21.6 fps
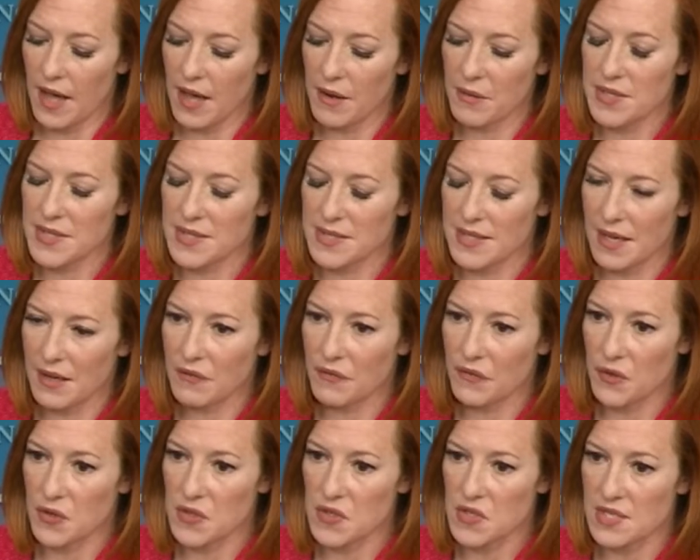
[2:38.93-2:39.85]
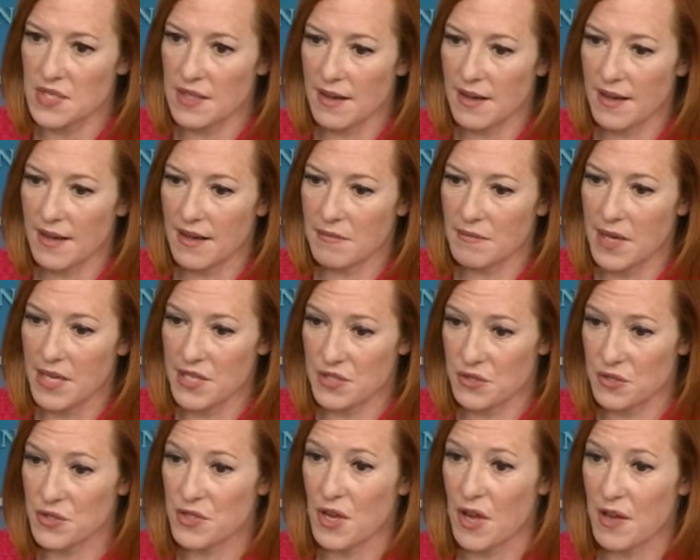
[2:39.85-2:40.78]
I would say first, um,
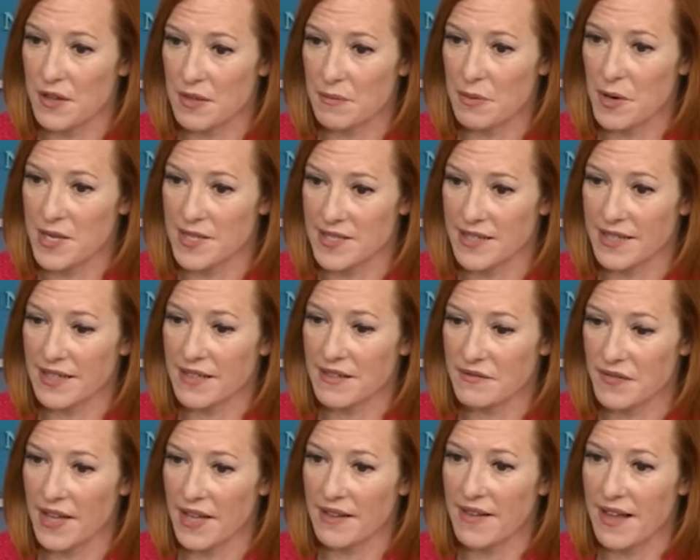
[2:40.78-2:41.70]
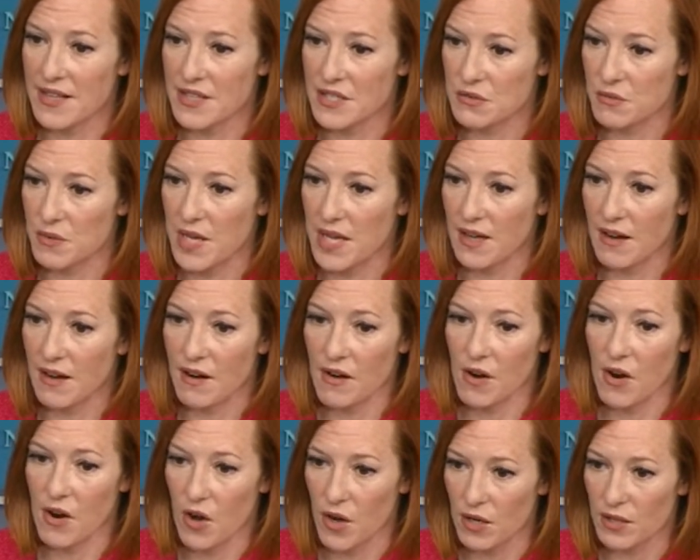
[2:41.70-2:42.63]
as you saw the president convey last week,
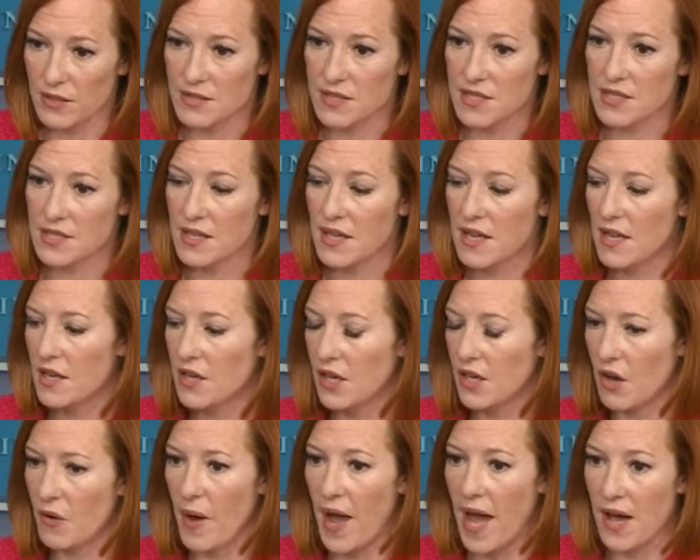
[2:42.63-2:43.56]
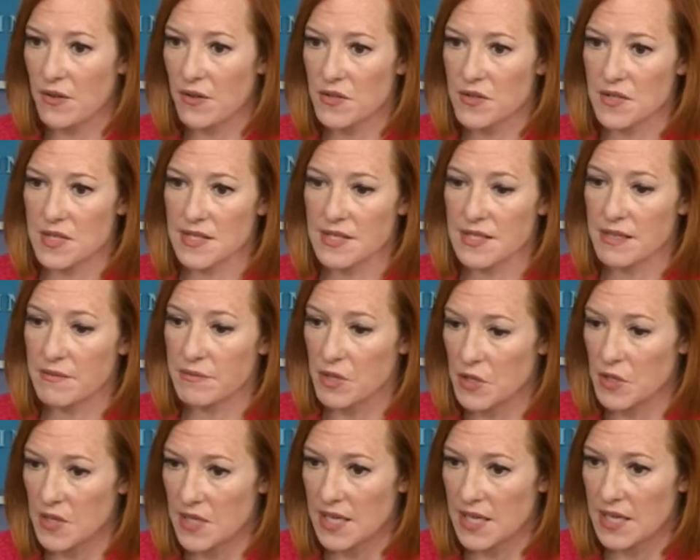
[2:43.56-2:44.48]
our hearts go out to this
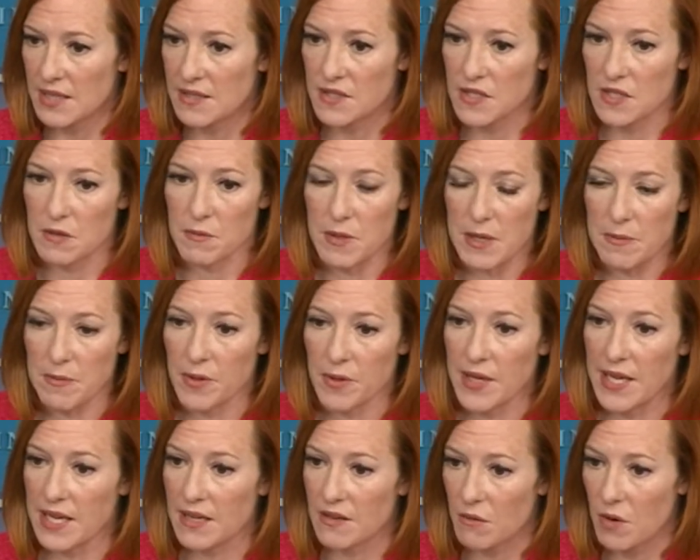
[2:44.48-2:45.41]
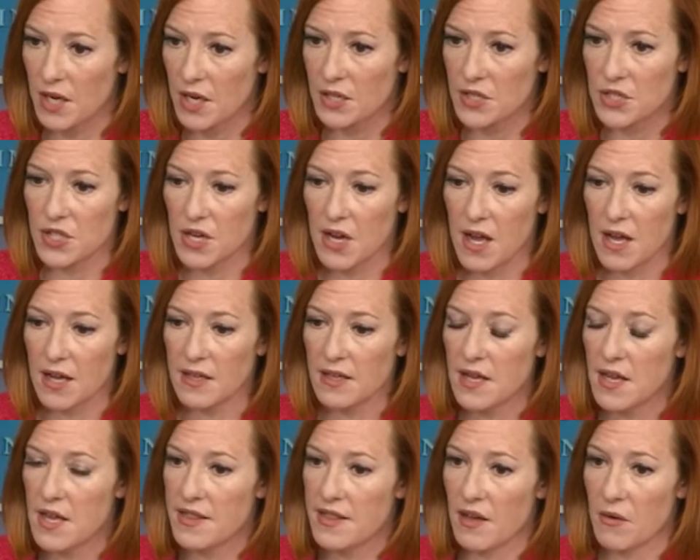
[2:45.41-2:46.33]
community, to the people in Waukesha,
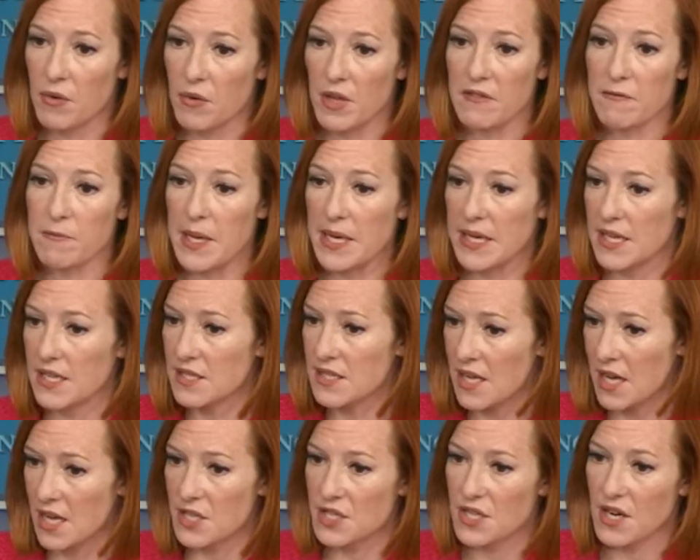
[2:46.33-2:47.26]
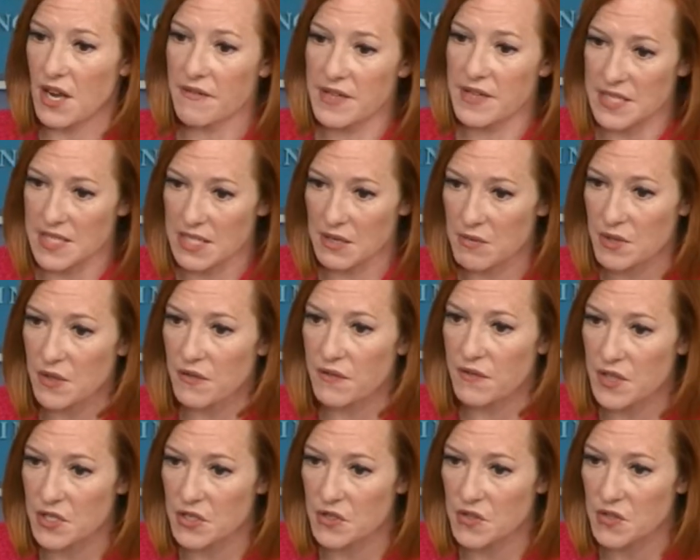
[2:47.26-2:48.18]
that we've been in touch, obviously, with
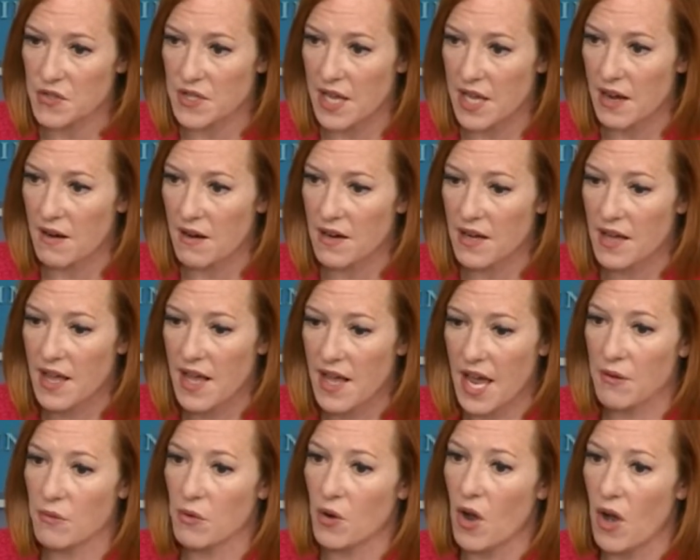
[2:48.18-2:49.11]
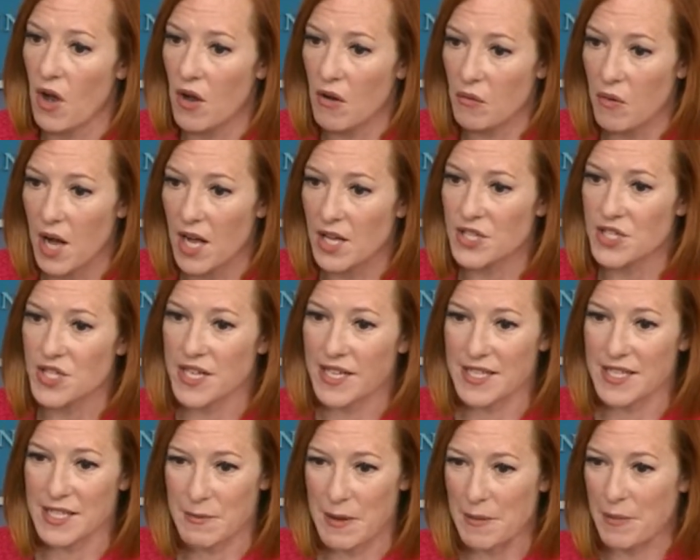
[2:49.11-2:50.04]
officials there, and we're all
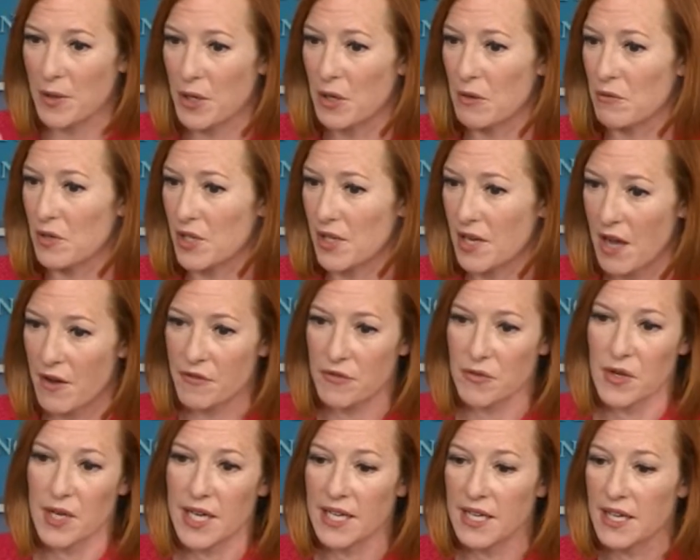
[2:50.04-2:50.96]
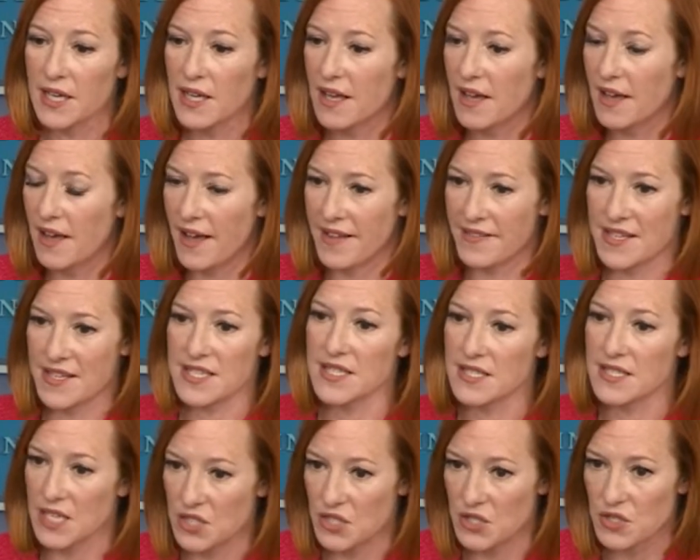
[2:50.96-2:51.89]
watching as people are recovering. And this
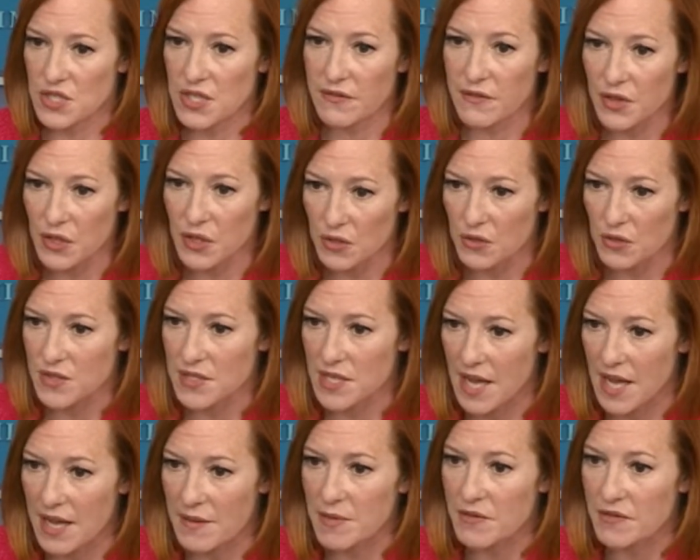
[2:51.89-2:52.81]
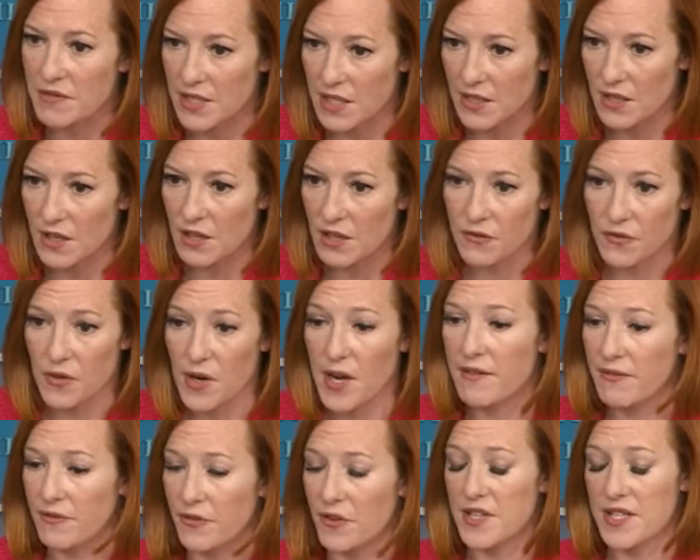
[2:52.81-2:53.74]
is such a difficult time of year for,
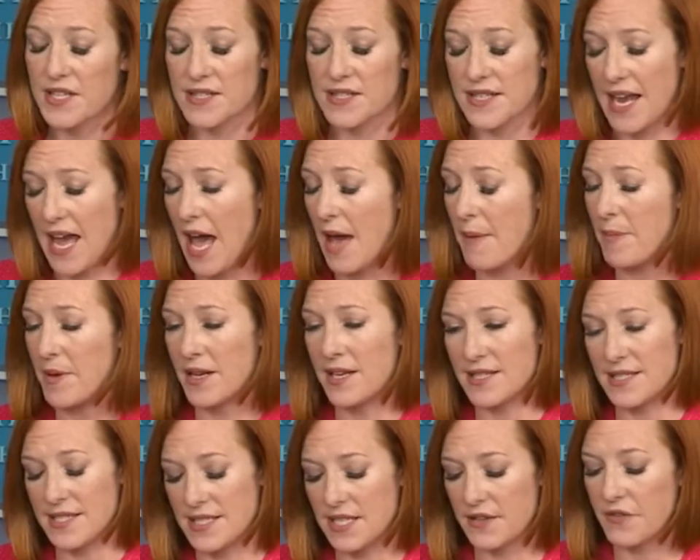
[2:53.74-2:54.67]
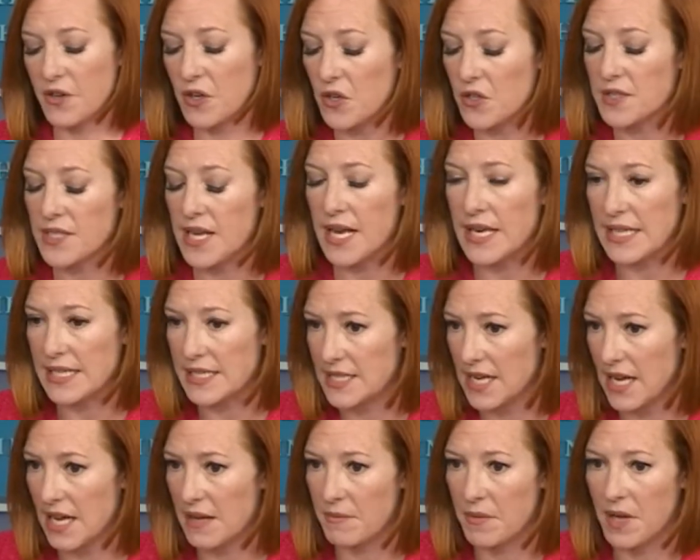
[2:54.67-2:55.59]
for this to happen. It's difficult any
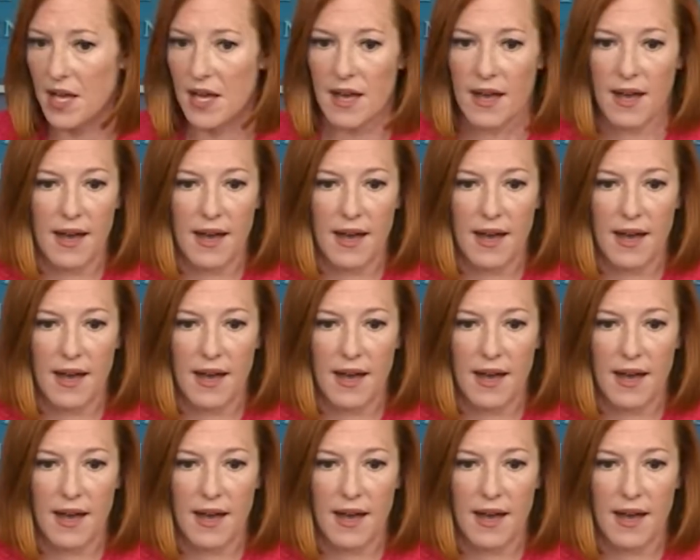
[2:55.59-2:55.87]
time.